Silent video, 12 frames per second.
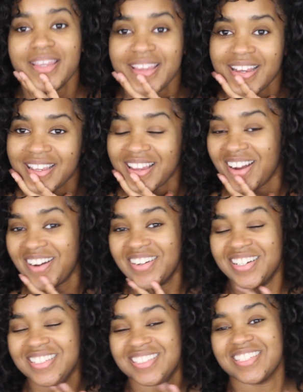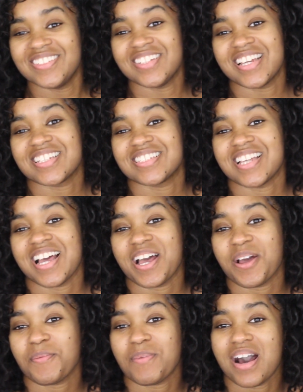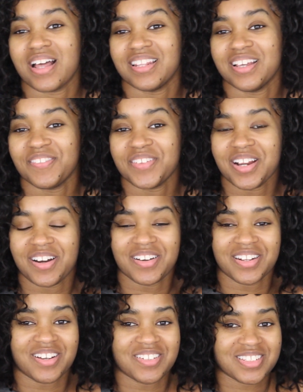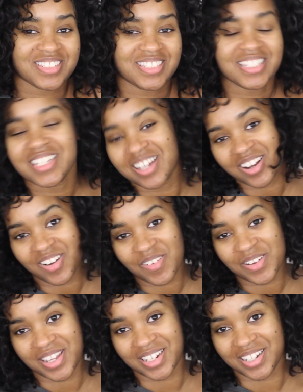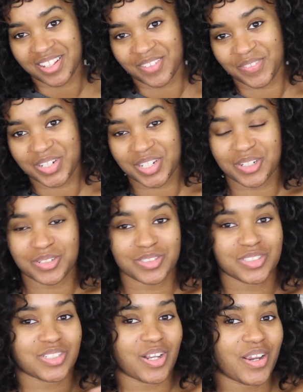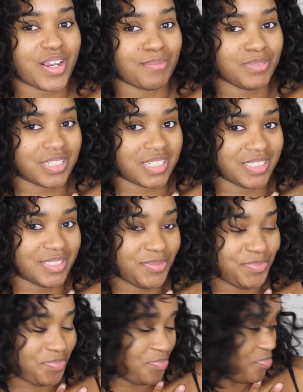yeah, y'all, until next time, I love y'all, and I'll see y'all in another video. Sorry I'm looking